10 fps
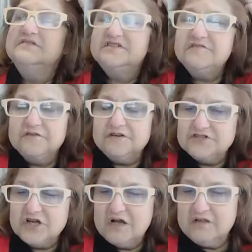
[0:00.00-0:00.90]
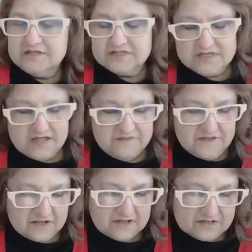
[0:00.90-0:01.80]
different chocolates, I
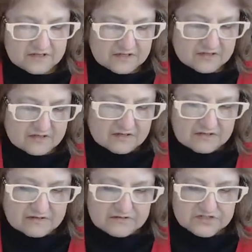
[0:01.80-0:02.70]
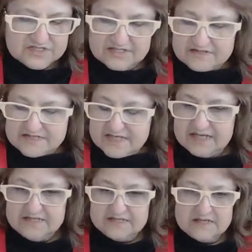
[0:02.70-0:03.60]
think, just like the
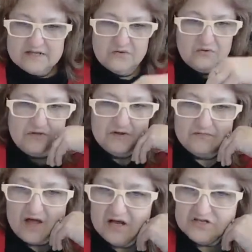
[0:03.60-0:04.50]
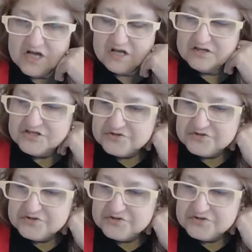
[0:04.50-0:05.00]
teas or the hot chocolate,